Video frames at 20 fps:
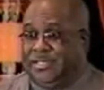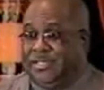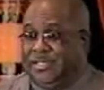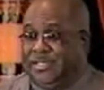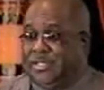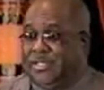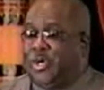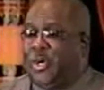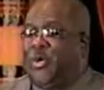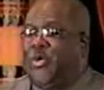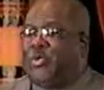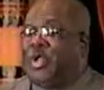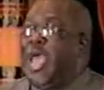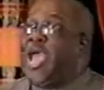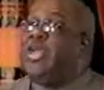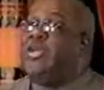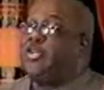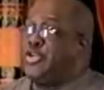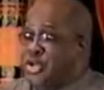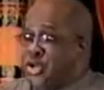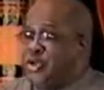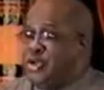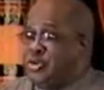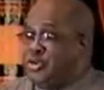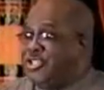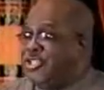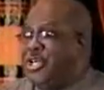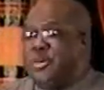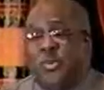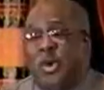So they
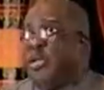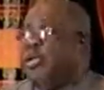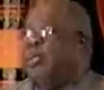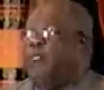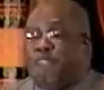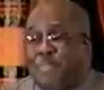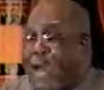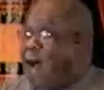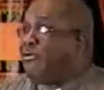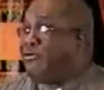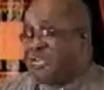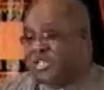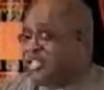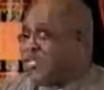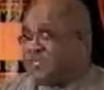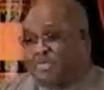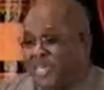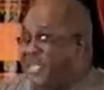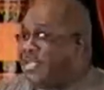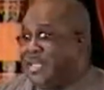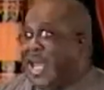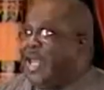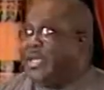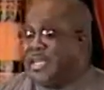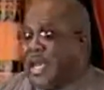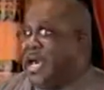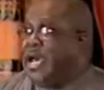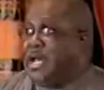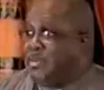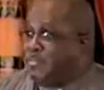knew she wasn't about to spend
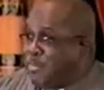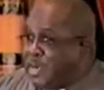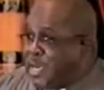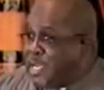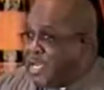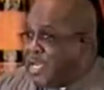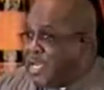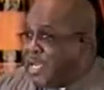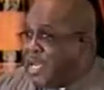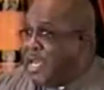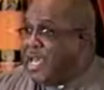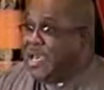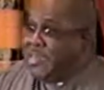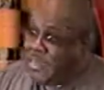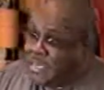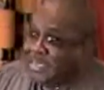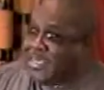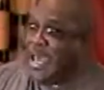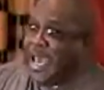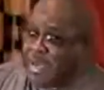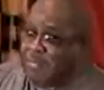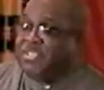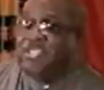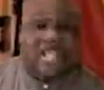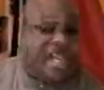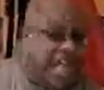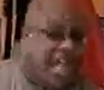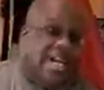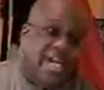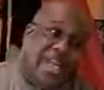that kind of money in the time
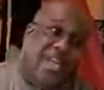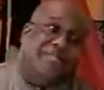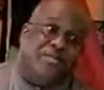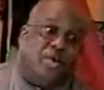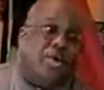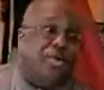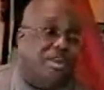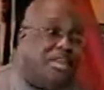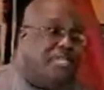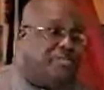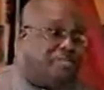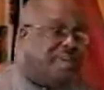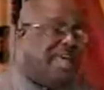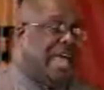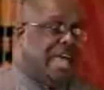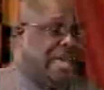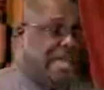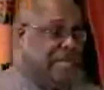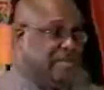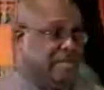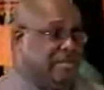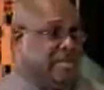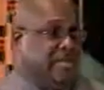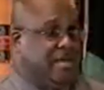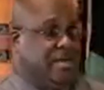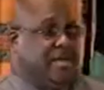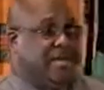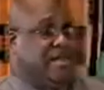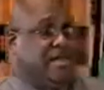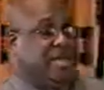she had left on this planet.
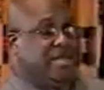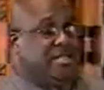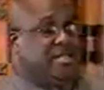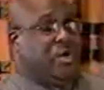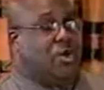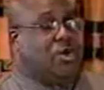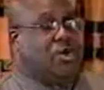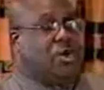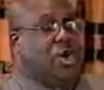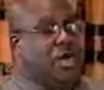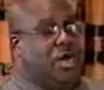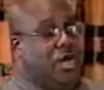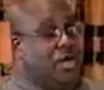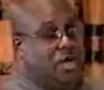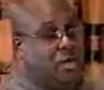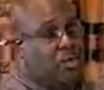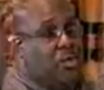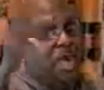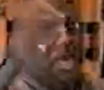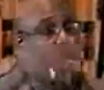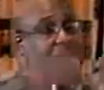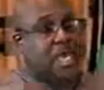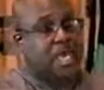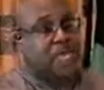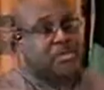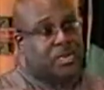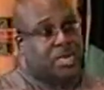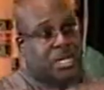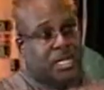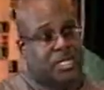Yes. So the way
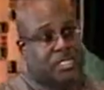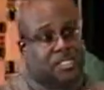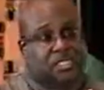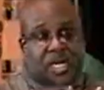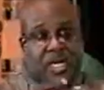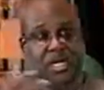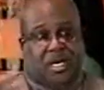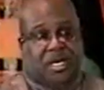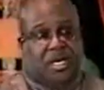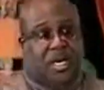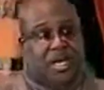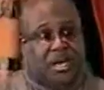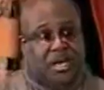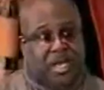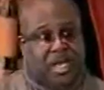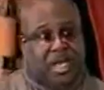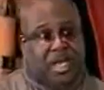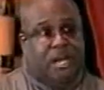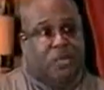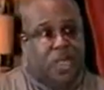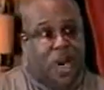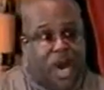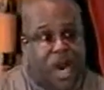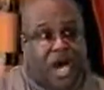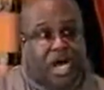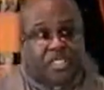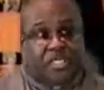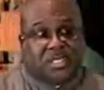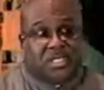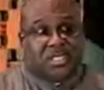he really suckered her in
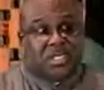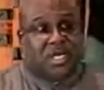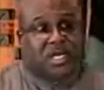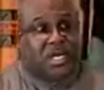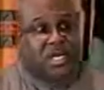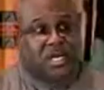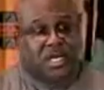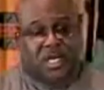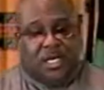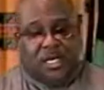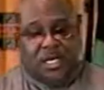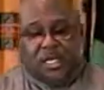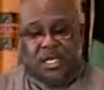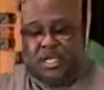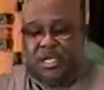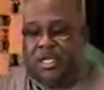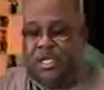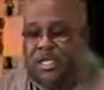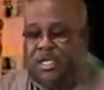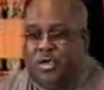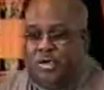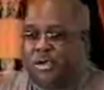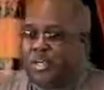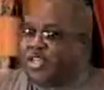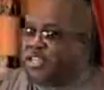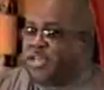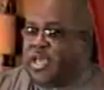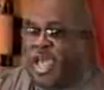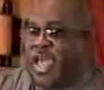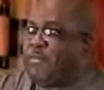was, you
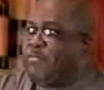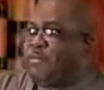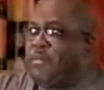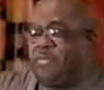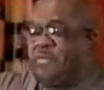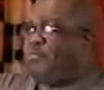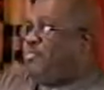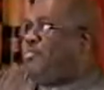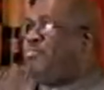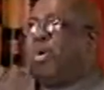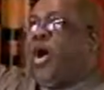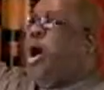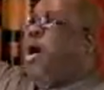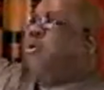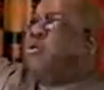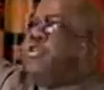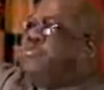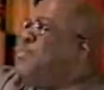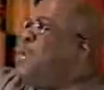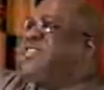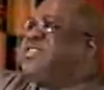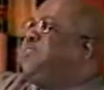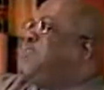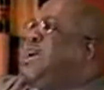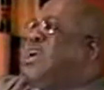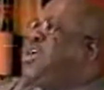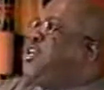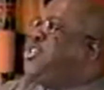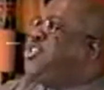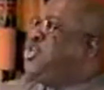can borrow as much
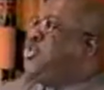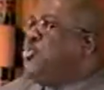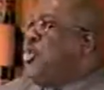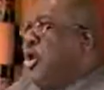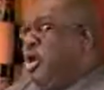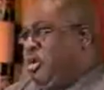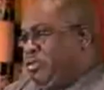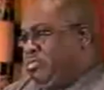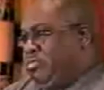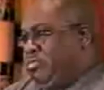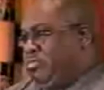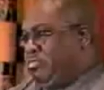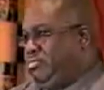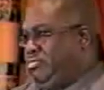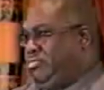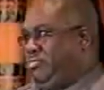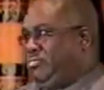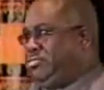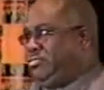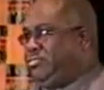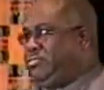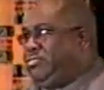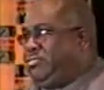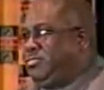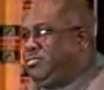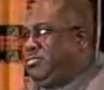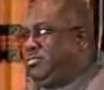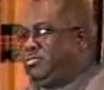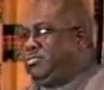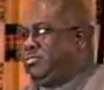money as you want.
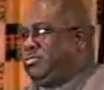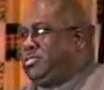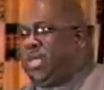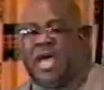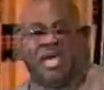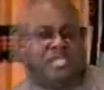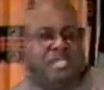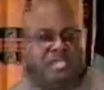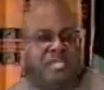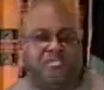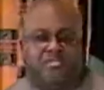That just